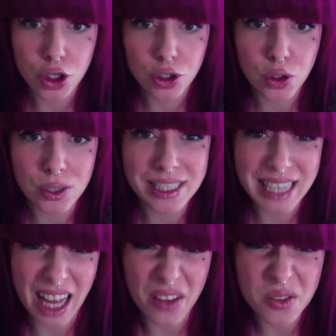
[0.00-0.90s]

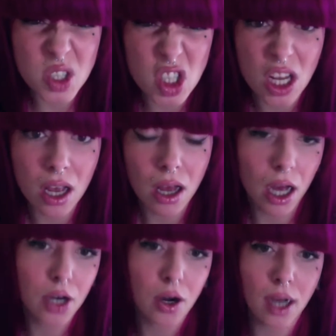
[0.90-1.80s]
yourselves
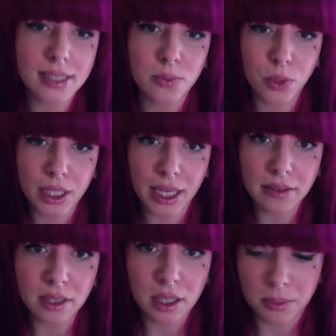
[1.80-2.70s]
an awesome
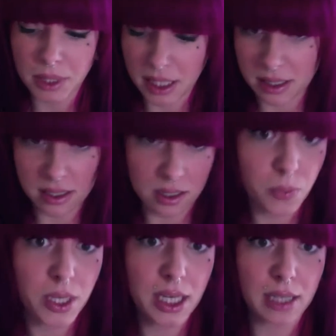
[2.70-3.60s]
weekend, because it's the
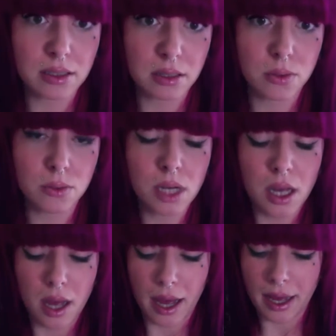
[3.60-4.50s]
weekend soon
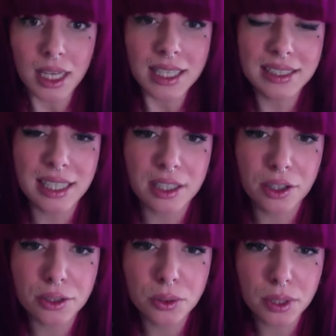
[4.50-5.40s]
and it's the end of
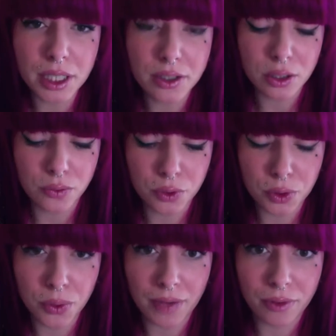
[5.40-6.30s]
the school year. for
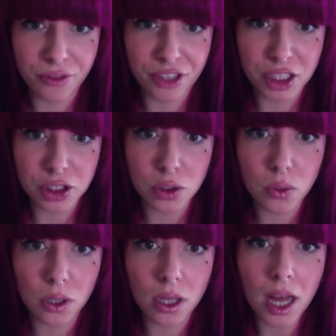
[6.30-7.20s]
whoever finished
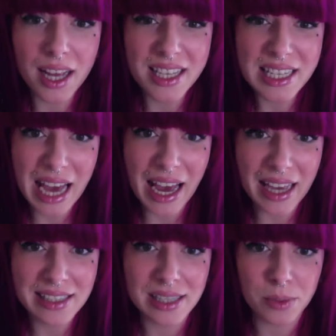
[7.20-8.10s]
school,
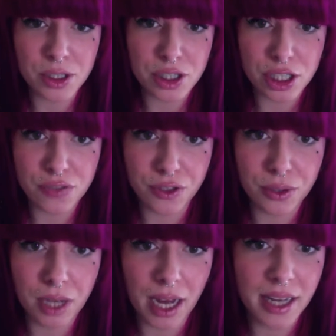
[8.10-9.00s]
yay, summer starts for
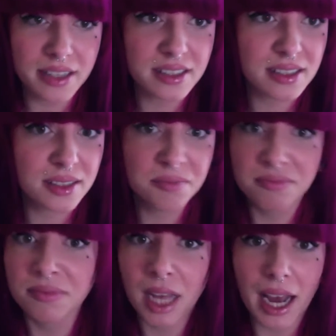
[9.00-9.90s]
you guys.
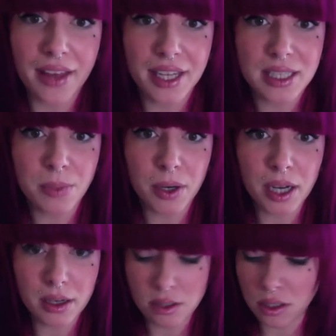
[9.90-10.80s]
And that's about
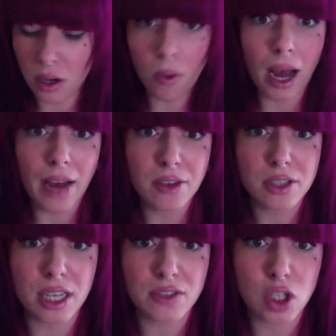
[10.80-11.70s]
it. So have
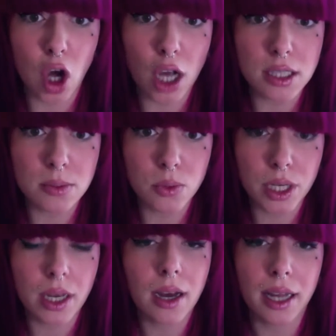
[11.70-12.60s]
yourselves an awesome
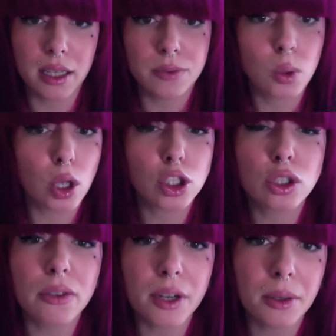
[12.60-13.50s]
week. I love you all
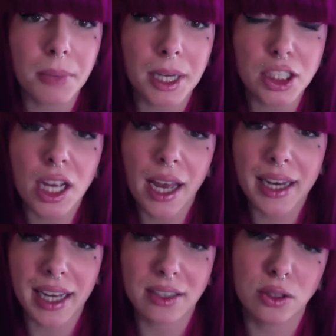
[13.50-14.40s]
so very much. And
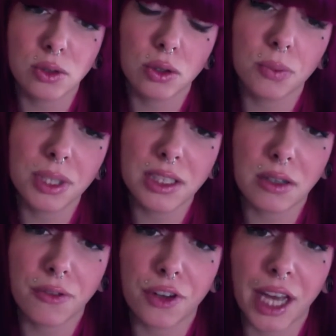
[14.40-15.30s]
as usual, please
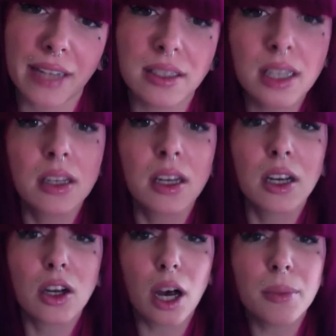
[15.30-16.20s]
don't forget,
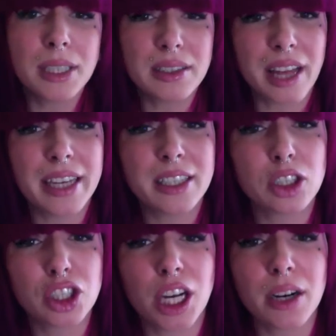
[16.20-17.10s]
comment, like,
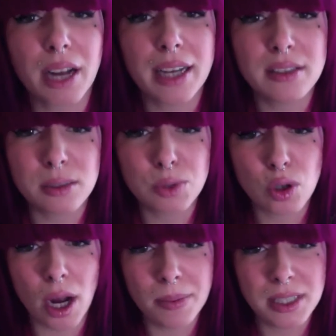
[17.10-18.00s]
share, and
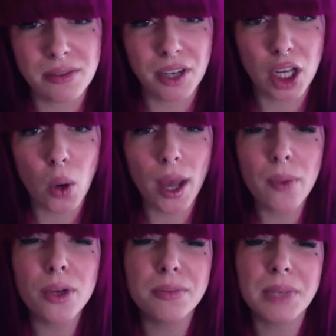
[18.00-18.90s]
subscribe to this video. It
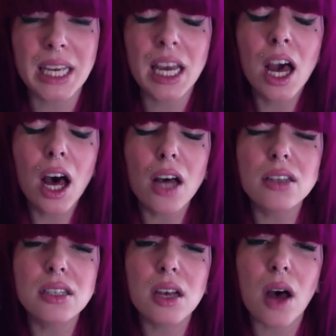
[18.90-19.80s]
would be oh
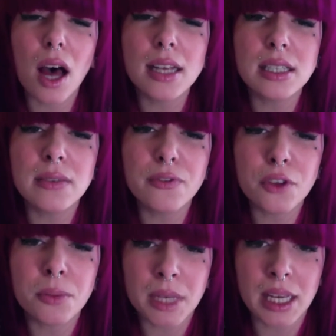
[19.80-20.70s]
so awesome
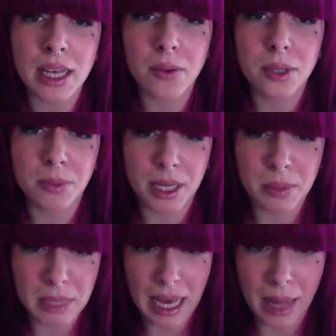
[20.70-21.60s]
for me. It would make
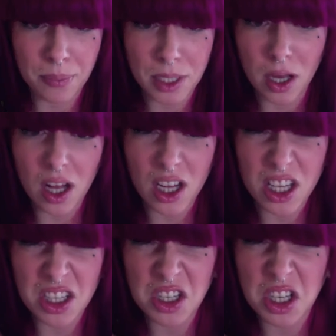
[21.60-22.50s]
me happy. All
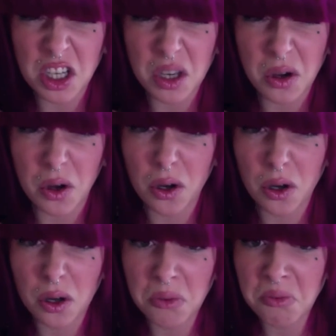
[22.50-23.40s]
in here.
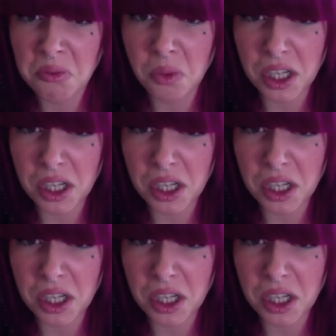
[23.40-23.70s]
Right